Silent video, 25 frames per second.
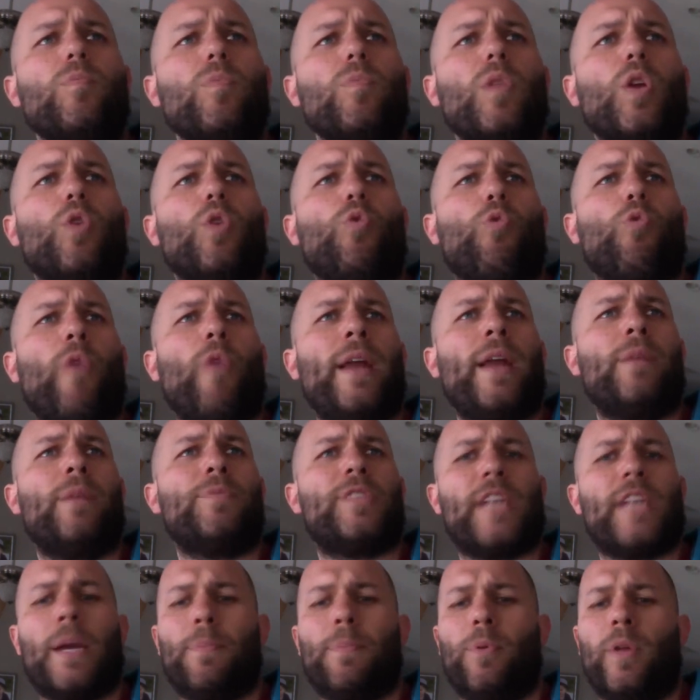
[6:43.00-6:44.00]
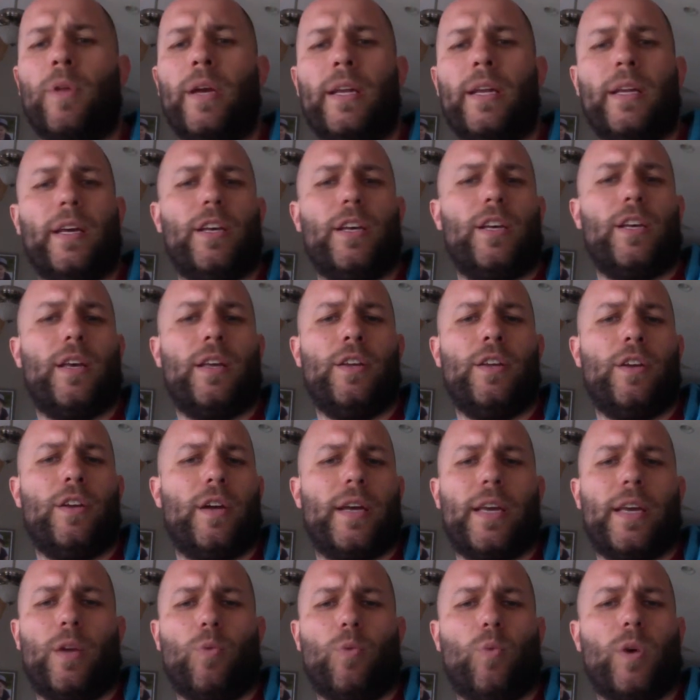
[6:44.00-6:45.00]
Random sampling,
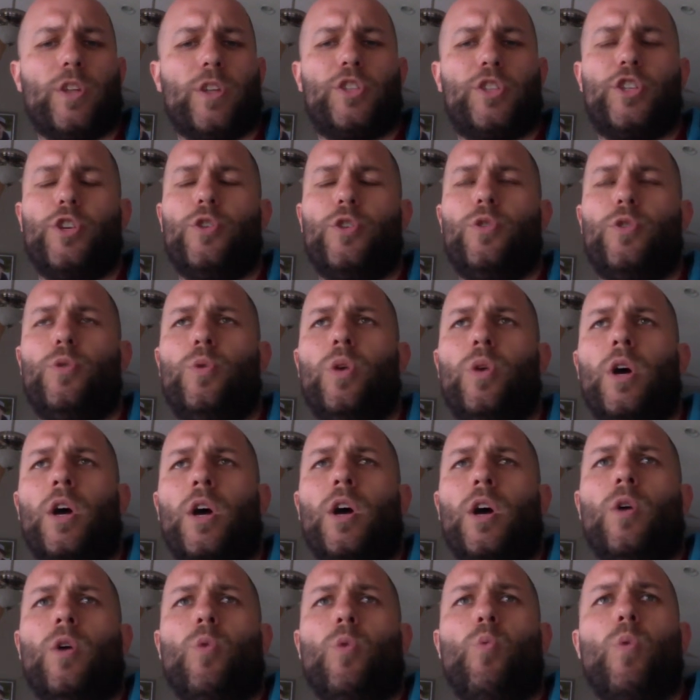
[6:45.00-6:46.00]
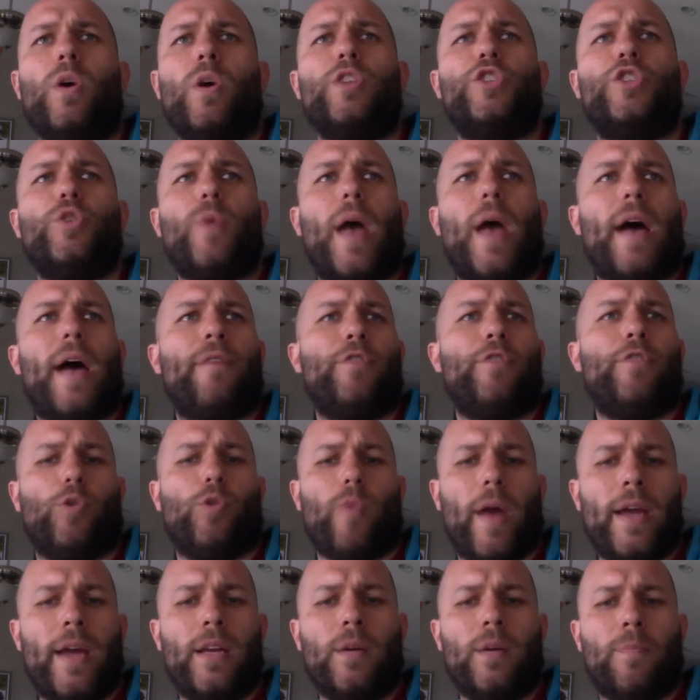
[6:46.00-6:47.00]
again, once you have your
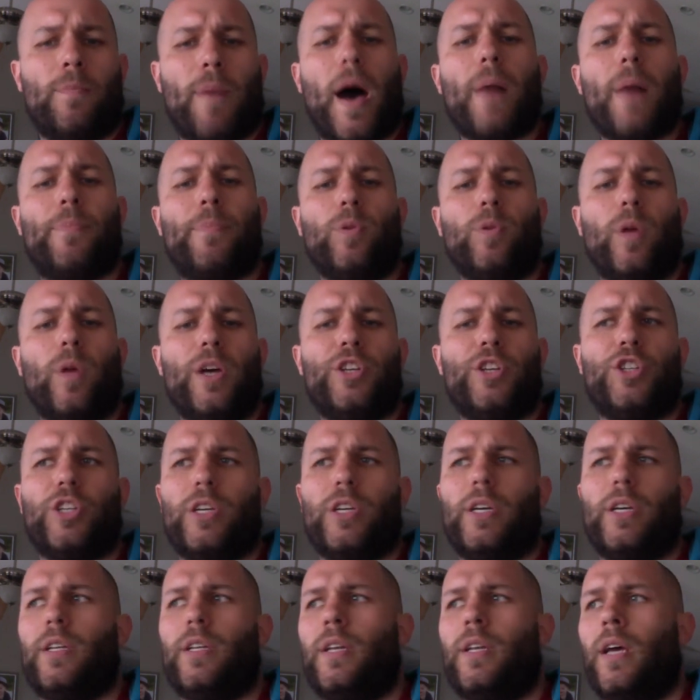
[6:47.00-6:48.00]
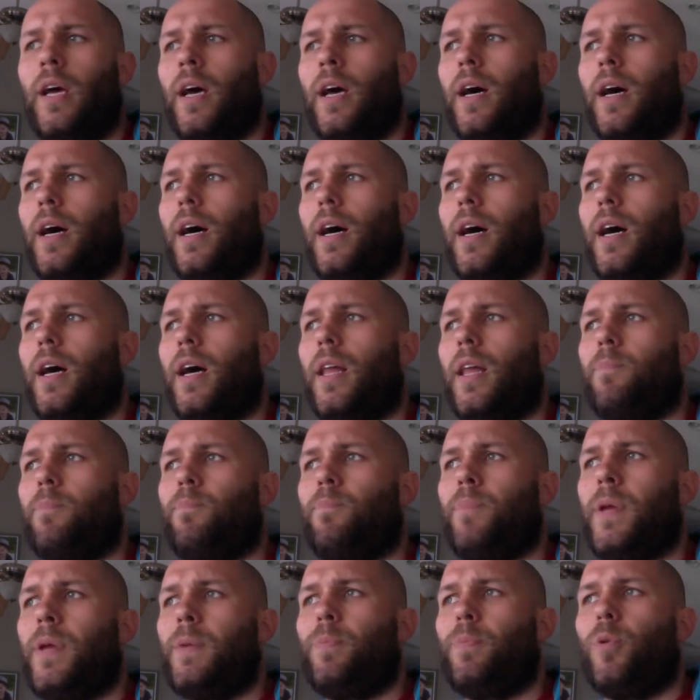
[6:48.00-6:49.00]
random population,
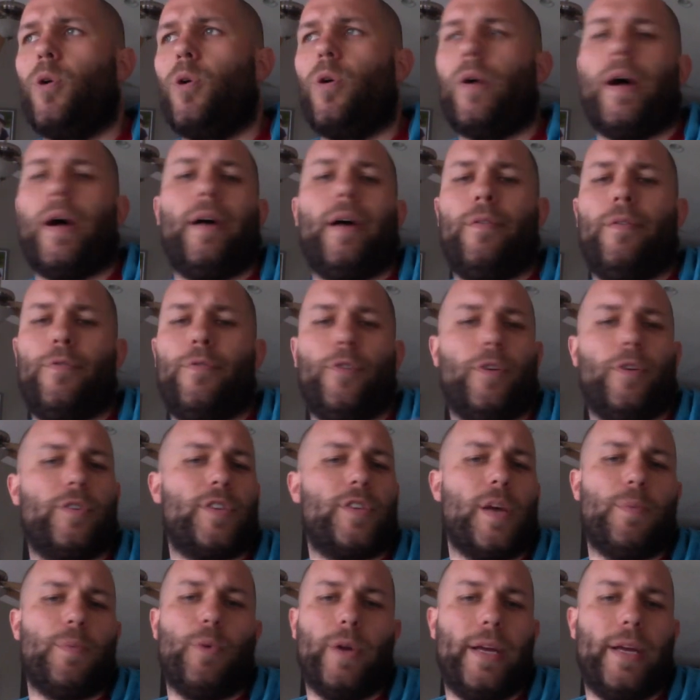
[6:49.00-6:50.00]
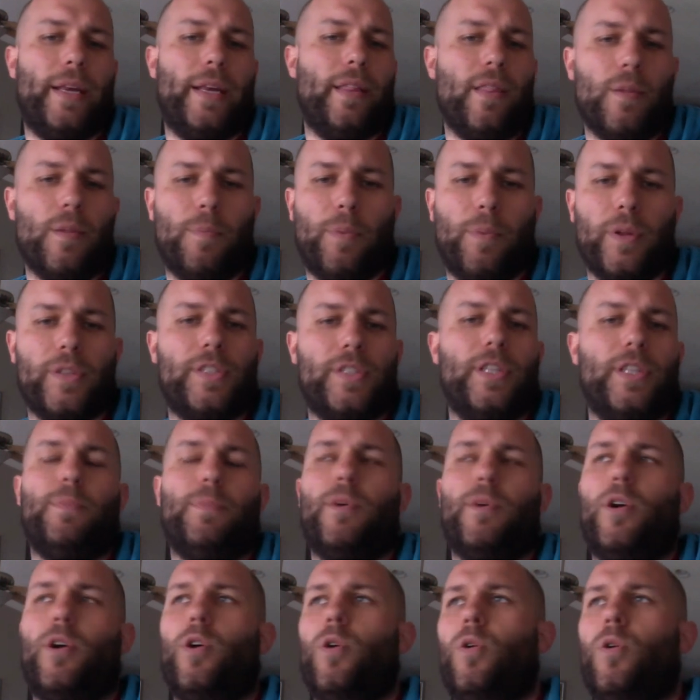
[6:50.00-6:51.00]
people, for example, getting the
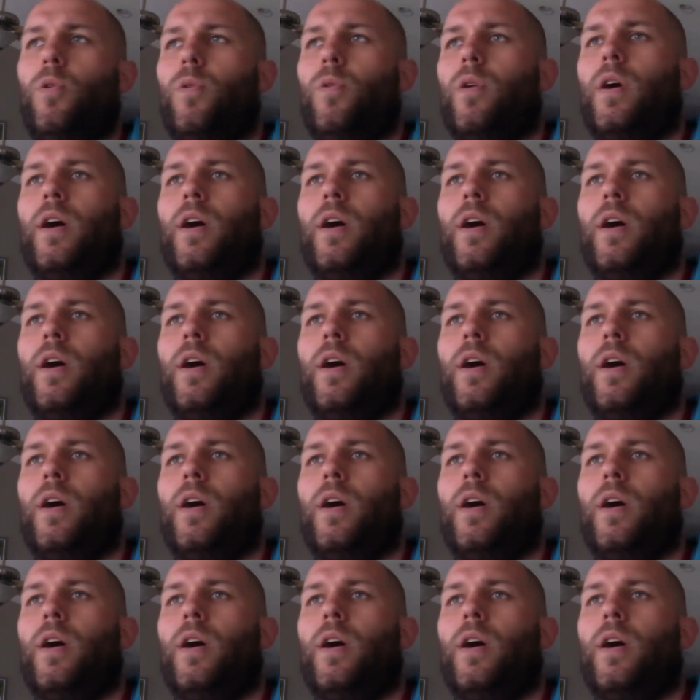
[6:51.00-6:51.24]
placebo